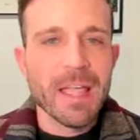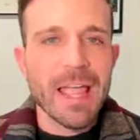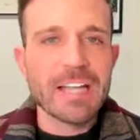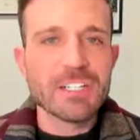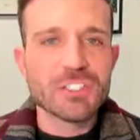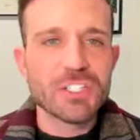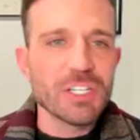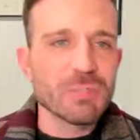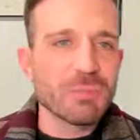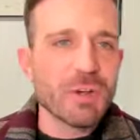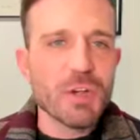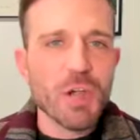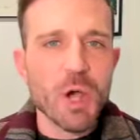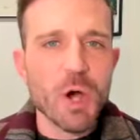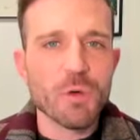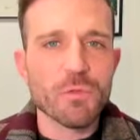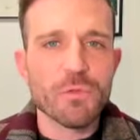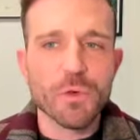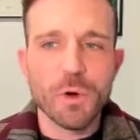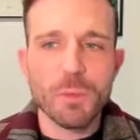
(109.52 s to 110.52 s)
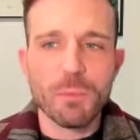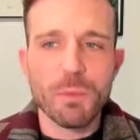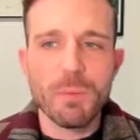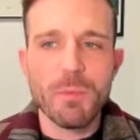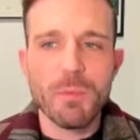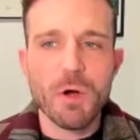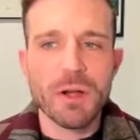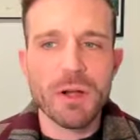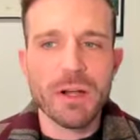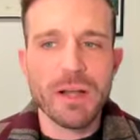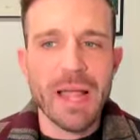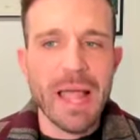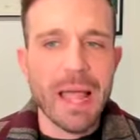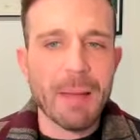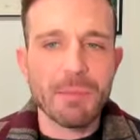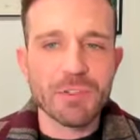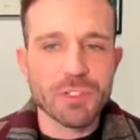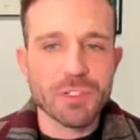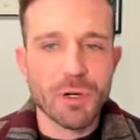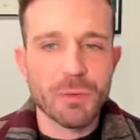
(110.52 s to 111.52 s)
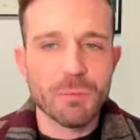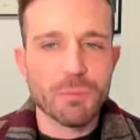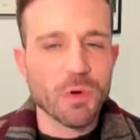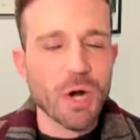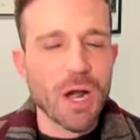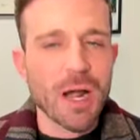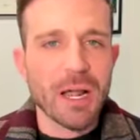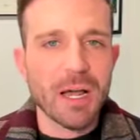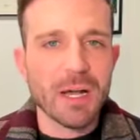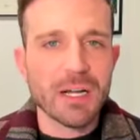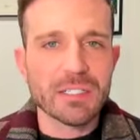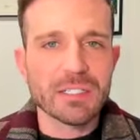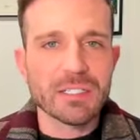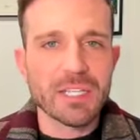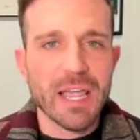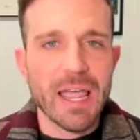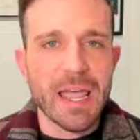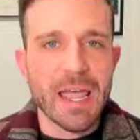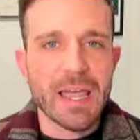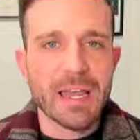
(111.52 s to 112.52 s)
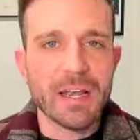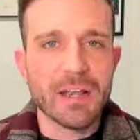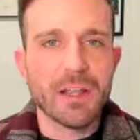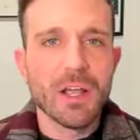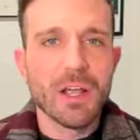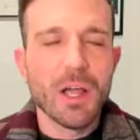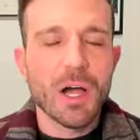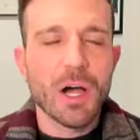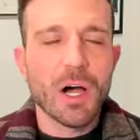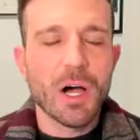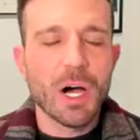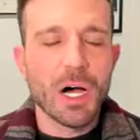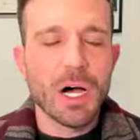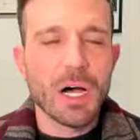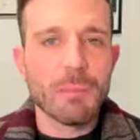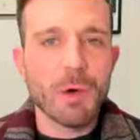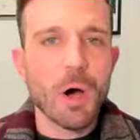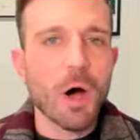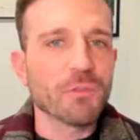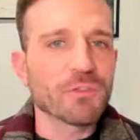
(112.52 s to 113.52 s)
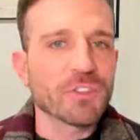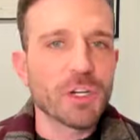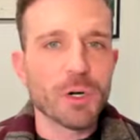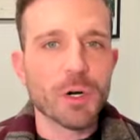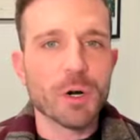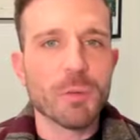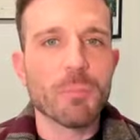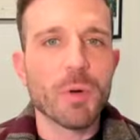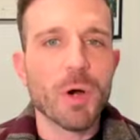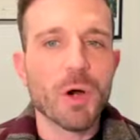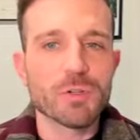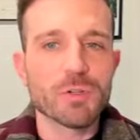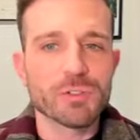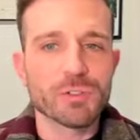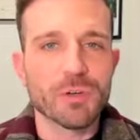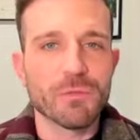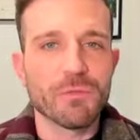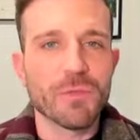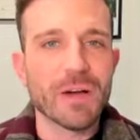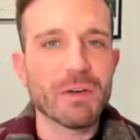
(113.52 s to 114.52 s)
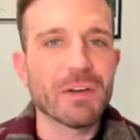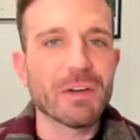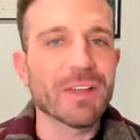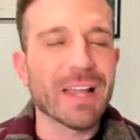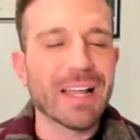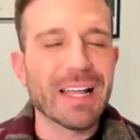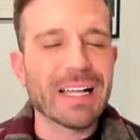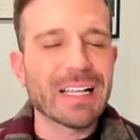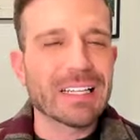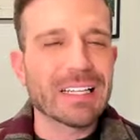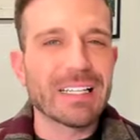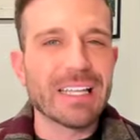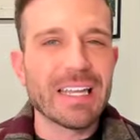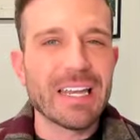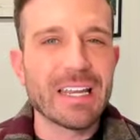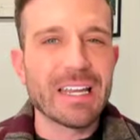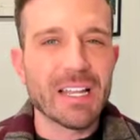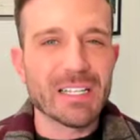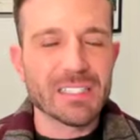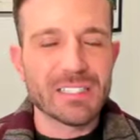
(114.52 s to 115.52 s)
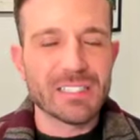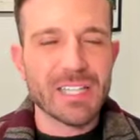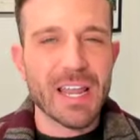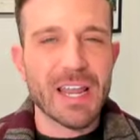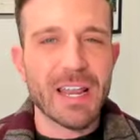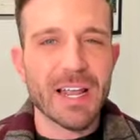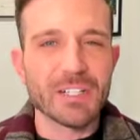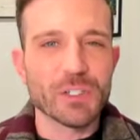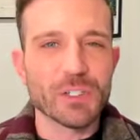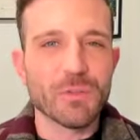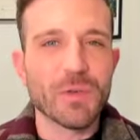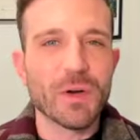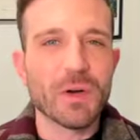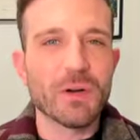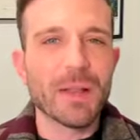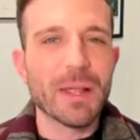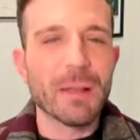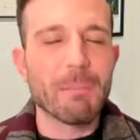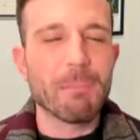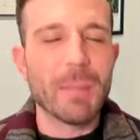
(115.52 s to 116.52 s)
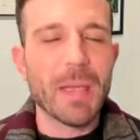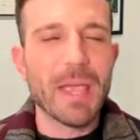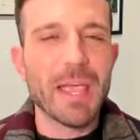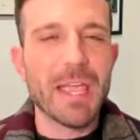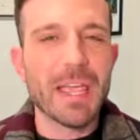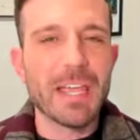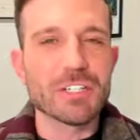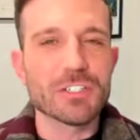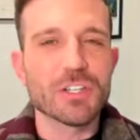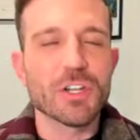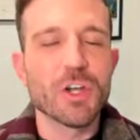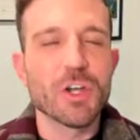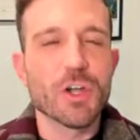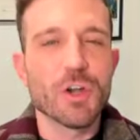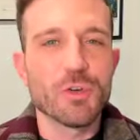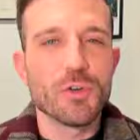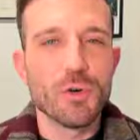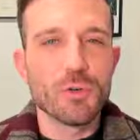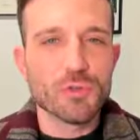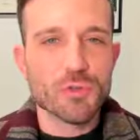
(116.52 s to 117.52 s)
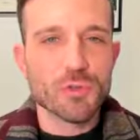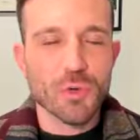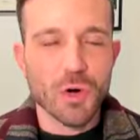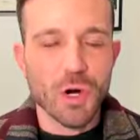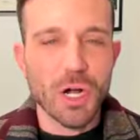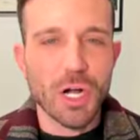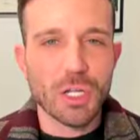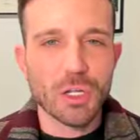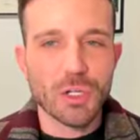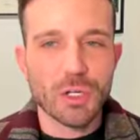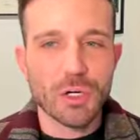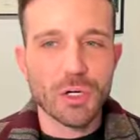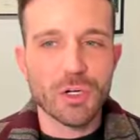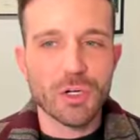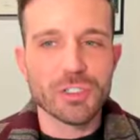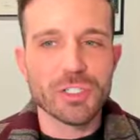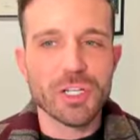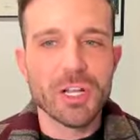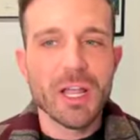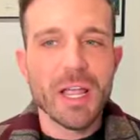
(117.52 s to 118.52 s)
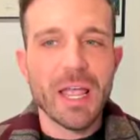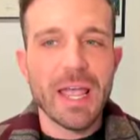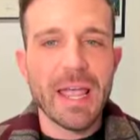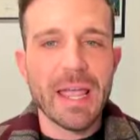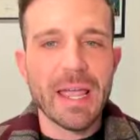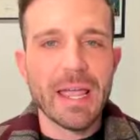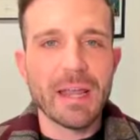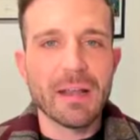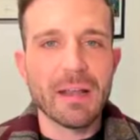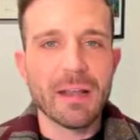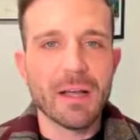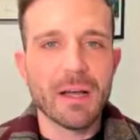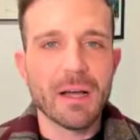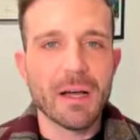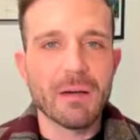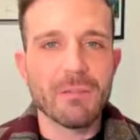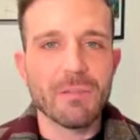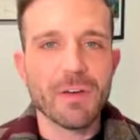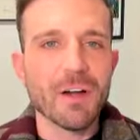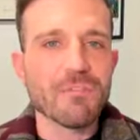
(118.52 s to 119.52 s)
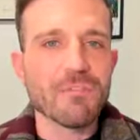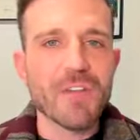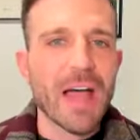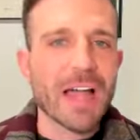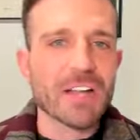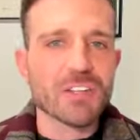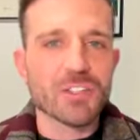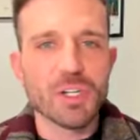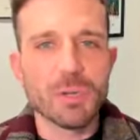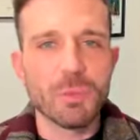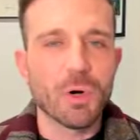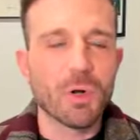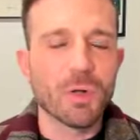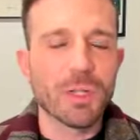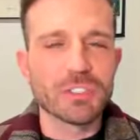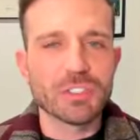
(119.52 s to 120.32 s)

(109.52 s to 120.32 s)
And she's been known for promoting Amazon products, and often in her posts are very like clean aesthetics, so very like beige, neutral colors, and very fashionable.